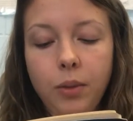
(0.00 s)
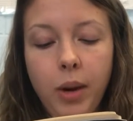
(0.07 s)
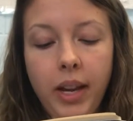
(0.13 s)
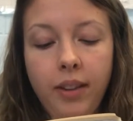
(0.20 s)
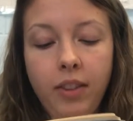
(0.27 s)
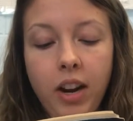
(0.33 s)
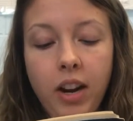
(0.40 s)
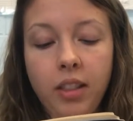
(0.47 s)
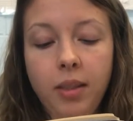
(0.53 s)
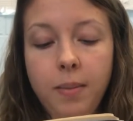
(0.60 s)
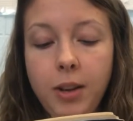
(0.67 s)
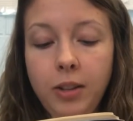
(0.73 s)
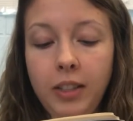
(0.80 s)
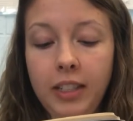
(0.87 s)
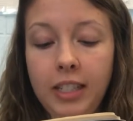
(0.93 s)
Quaver, the
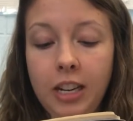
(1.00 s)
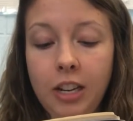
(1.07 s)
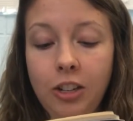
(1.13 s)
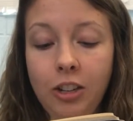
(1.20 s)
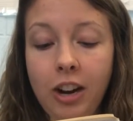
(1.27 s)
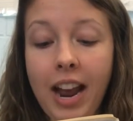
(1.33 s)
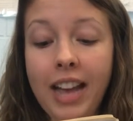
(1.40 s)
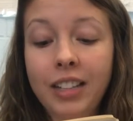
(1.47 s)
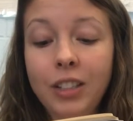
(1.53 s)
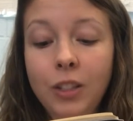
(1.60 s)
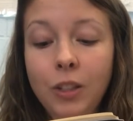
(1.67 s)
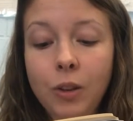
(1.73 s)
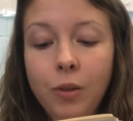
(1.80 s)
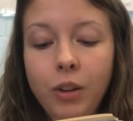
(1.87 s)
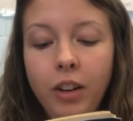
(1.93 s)
music teacher, had
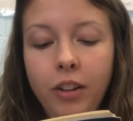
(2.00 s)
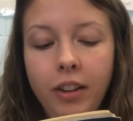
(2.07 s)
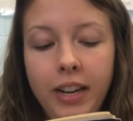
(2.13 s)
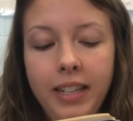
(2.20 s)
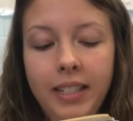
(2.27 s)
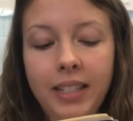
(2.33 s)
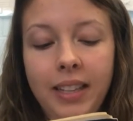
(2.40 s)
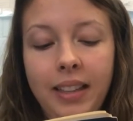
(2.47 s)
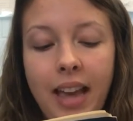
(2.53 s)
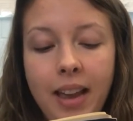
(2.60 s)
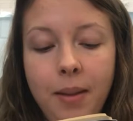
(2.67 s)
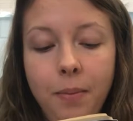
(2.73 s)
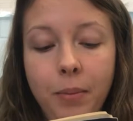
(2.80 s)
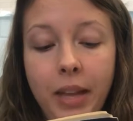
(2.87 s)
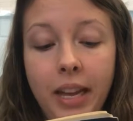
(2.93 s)
soon agreed to let
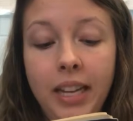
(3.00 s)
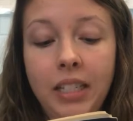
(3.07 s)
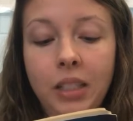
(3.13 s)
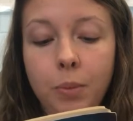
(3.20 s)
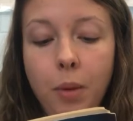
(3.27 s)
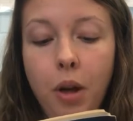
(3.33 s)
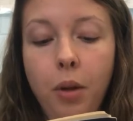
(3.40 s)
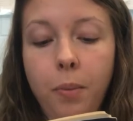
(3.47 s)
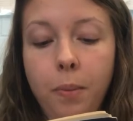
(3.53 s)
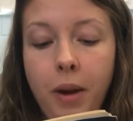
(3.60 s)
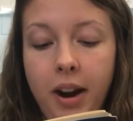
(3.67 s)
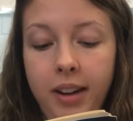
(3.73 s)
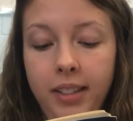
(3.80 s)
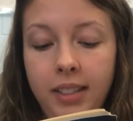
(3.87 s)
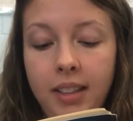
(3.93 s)
him play small
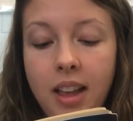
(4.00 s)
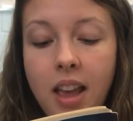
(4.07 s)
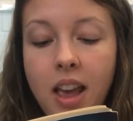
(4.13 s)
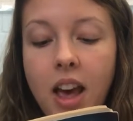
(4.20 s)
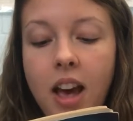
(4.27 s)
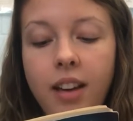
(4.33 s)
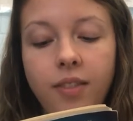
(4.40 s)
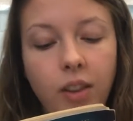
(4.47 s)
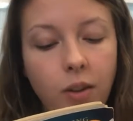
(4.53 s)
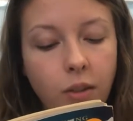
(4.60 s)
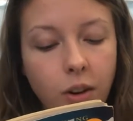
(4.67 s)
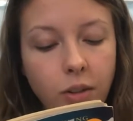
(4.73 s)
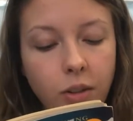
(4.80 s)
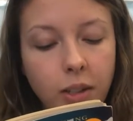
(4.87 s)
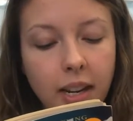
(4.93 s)
parts, a few
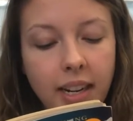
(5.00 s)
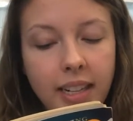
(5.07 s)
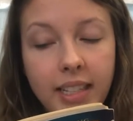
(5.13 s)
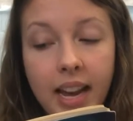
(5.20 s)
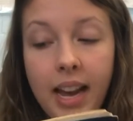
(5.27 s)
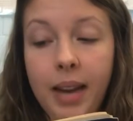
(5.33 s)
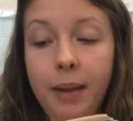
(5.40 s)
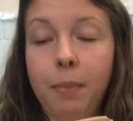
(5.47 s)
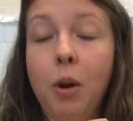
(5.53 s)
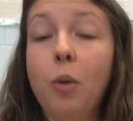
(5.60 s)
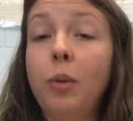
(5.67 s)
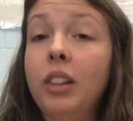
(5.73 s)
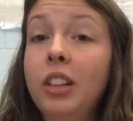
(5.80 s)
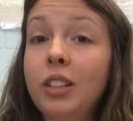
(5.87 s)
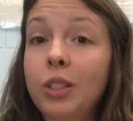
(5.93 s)
notes at a time,
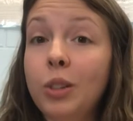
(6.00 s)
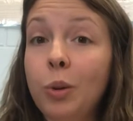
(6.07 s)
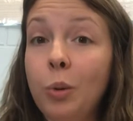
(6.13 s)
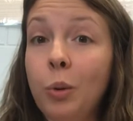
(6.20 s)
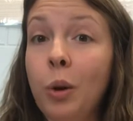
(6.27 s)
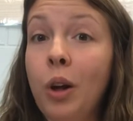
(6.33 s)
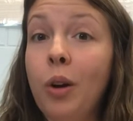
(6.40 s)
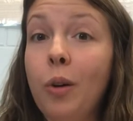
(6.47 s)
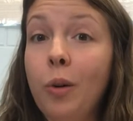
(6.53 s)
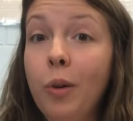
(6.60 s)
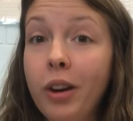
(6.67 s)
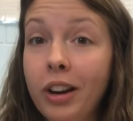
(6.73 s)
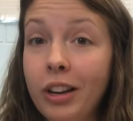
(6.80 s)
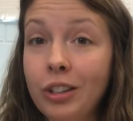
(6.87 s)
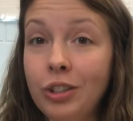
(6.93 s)
with the school
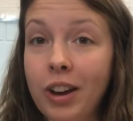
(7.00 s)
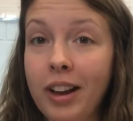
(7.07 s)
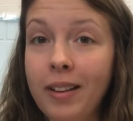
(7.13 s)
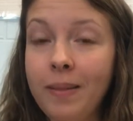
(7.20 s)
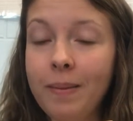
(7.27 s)
orchestra.